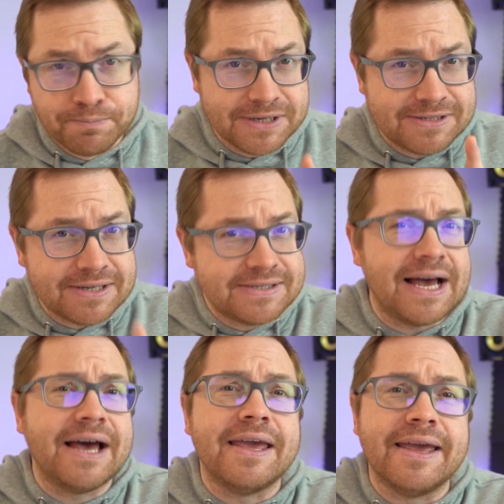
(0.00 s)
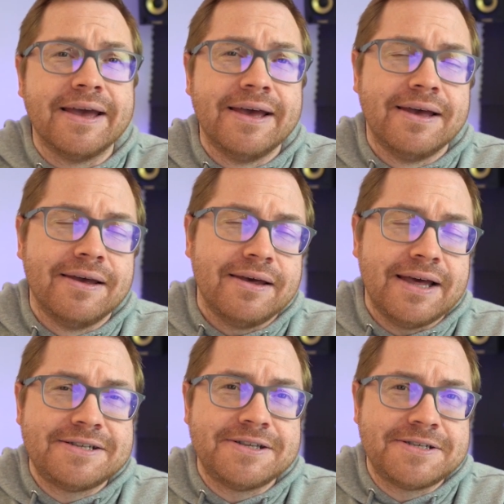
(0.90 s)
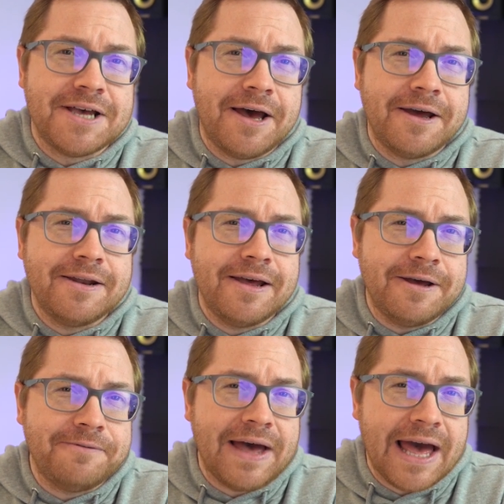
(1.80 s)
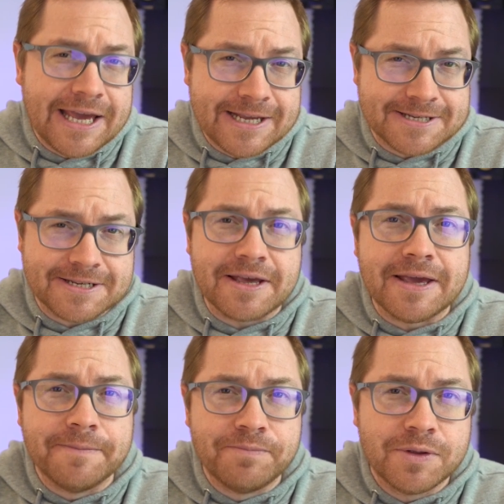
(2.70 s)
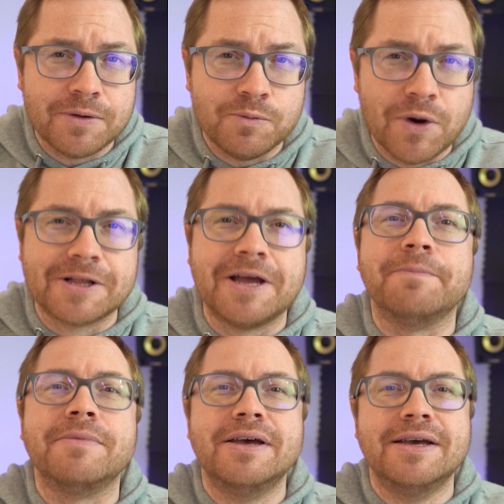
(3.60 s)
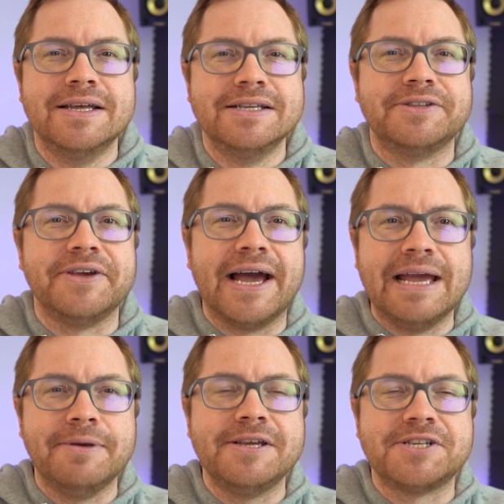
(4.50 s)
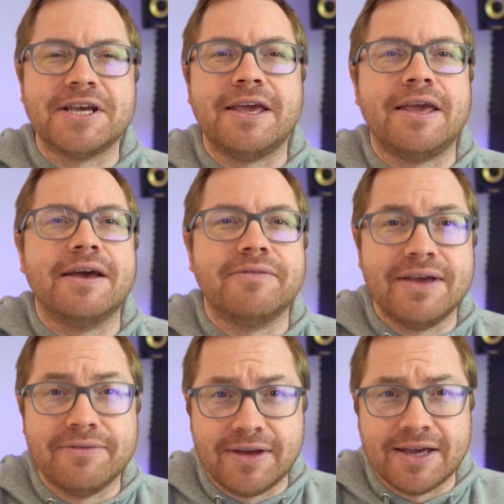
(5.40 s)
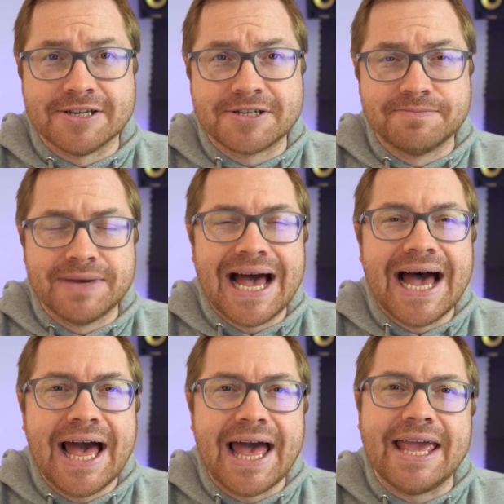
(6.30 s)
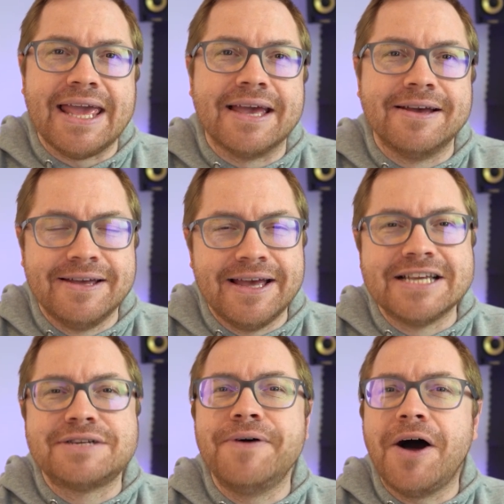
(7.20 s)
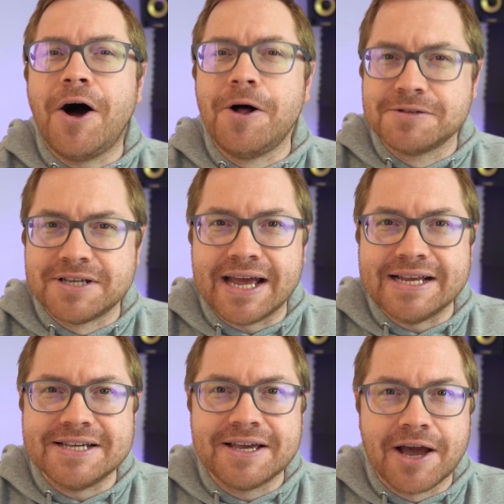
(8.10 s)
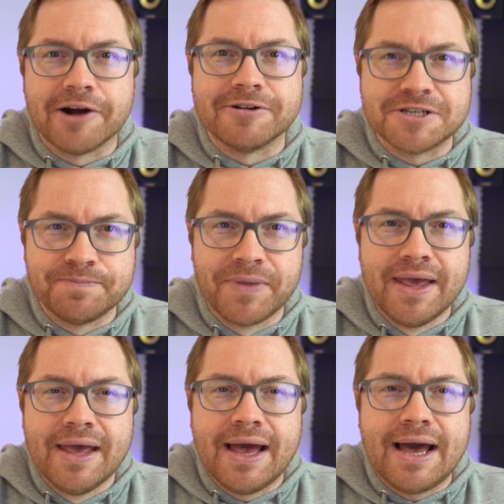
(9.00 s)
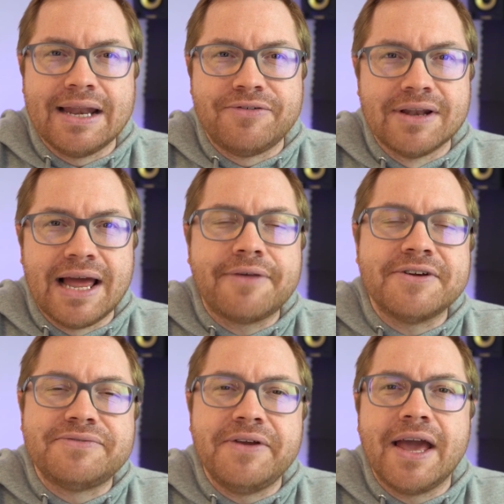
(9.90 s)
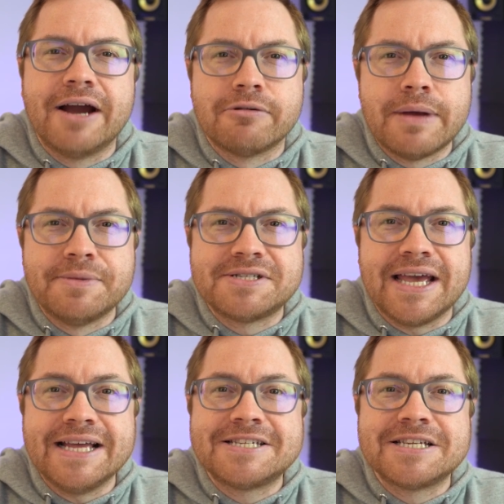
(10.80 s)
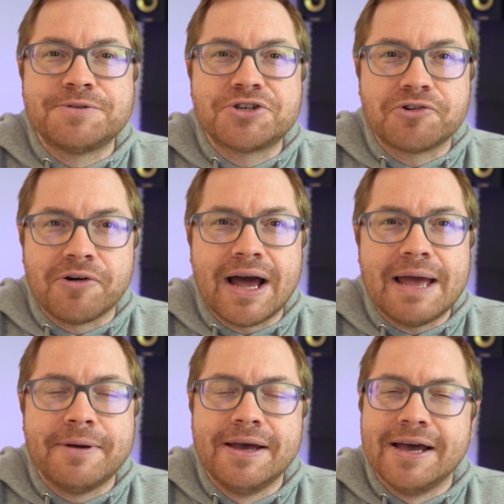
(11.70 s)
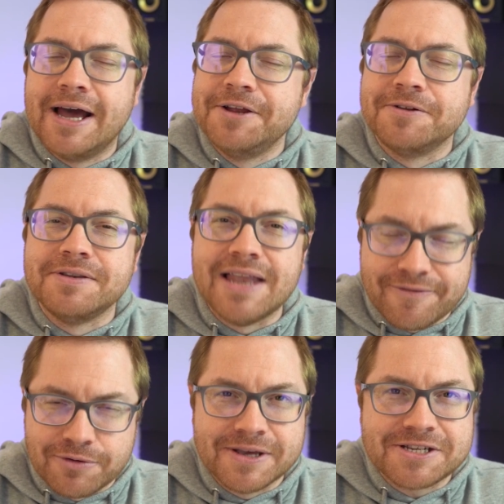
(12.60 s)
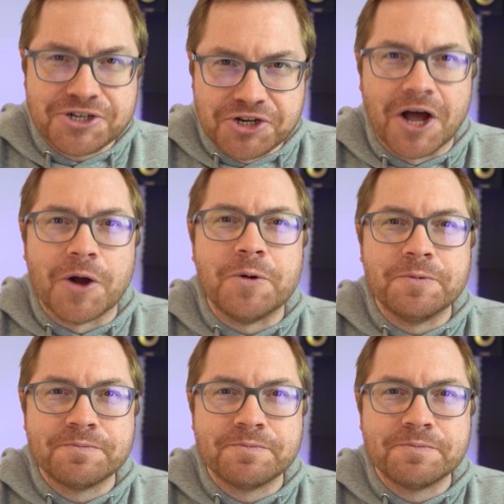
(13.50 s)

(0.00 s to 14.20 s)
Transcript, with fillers: But today, it's the turn of A C. Welcome to the A B C of E Vs. A is for alternating current. And if you like this video, remember to hit subscribe and you'll never miss a show.